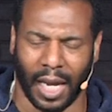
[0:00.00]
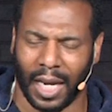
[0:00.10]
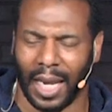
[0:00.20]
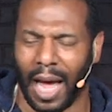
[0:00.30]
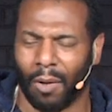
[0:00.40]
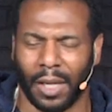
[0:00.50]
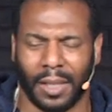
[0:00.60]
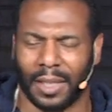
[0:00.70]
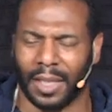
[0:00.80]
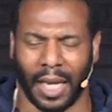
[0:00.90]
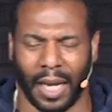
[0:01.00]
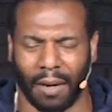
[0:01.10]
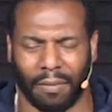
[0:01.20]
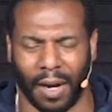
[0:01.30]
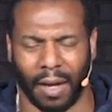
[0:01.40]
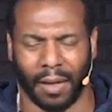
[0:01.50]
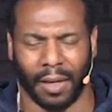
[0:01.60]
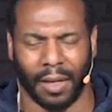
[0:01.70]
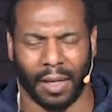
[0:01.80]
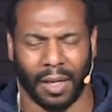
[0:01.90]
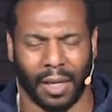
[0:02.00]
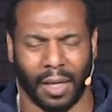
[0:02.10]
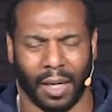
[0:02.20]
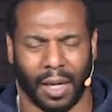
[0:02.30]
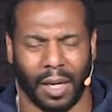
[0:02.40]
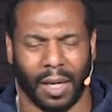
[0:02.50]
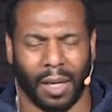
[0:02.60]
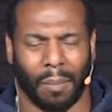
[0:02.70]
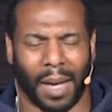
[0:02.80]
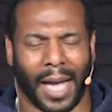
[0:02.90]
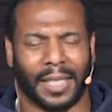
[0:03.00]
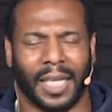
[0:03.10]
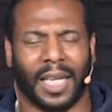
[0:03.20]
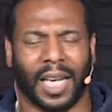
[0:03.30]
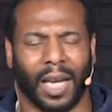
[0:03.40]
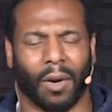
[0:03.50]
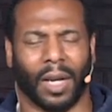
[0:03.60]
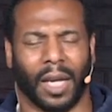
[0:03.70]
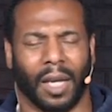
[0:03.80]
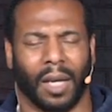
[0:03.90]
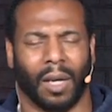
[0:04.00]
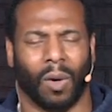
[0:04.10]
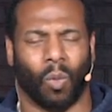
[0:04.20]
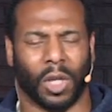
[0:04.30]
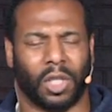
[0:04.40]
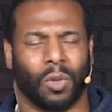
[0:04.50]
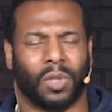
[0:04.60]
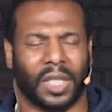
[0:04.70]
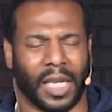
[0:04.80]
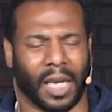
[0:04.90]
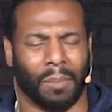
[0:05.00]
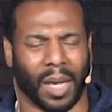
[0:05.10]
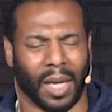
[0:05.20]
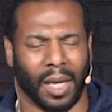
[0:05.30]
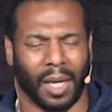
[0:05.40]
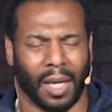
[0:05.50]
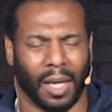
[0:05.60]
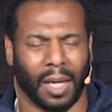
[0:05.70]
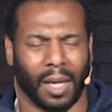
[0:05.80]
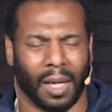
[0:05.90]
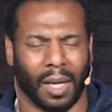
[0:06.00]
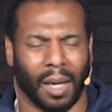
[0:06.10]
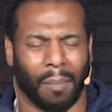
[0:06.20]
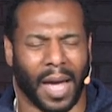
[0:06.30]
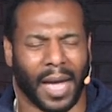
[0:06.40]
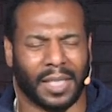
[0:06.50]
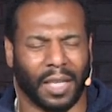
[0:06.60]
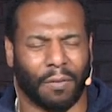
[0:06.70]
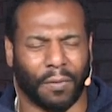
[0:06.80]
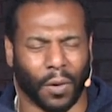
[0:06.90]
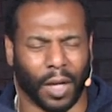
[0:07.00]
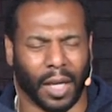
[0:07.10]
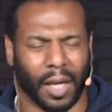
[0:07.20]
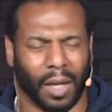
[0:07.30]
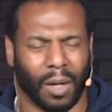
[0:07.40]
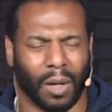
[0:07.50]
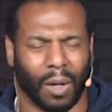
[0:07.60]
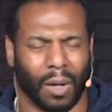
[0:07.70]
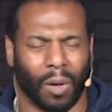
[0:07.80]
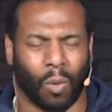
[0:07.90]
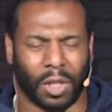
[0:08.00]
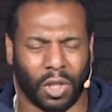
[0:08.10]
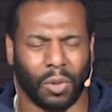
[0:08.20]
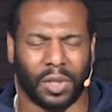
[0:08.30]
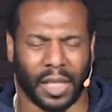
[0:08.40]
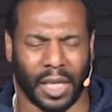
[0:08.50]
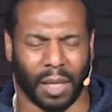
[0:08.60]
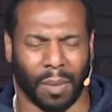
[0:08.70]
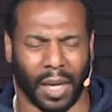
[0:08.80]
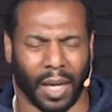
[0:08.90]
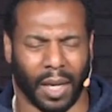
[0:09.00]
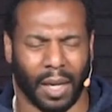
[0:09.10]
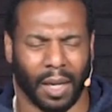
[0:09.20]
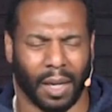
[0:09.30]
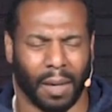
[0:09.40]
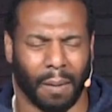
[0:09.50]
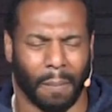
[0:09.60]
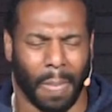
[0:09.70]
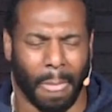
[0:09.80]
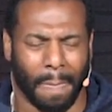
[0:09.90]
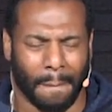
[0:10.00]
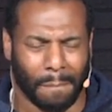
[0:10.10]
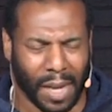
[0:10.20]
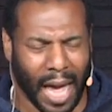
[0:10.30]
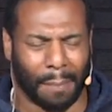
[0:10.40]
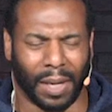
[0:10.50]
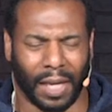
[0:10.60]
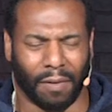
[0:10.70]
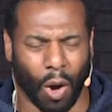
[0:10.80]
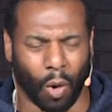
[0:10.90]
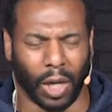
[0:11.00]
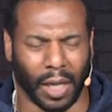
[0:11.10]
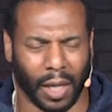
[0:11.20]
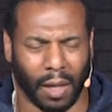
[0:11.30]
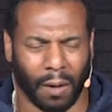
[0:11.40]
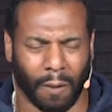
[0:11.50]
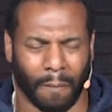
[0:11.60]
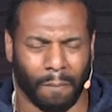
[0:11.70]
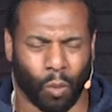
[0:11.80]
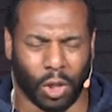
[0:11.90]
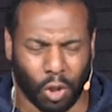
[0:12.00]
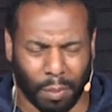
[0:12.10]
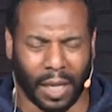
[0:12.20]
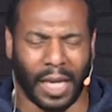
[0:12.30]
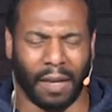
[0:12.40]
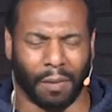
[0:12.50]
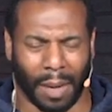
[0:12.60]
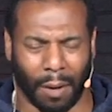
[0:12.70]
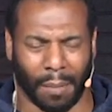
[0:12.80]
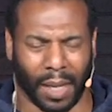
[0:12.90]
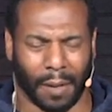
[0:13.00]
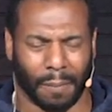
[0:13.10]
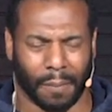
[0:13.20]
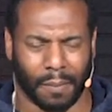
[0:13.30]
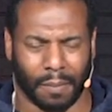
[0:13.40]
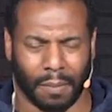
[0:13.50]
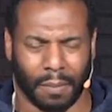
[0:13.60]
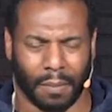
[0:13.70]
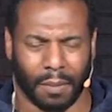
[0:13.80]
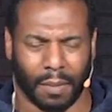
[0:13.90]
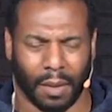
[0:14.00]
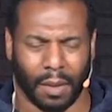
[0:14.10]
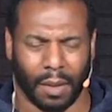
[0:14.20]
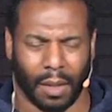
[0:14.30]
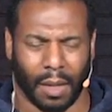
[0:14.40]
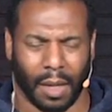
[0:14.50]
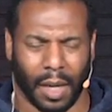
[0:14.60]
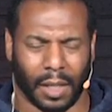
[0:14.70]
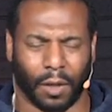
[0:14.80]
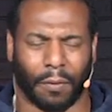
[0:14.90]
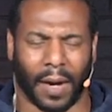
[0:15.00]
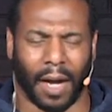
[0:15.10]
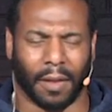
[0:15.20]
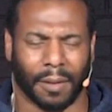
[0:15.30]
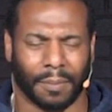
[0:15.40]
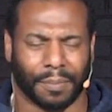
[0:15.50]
and cloudy seeing, Father. May I see clearly what you see in me. May I see fully what you see in me. May I believe wholly what you believe about me. And so, Father,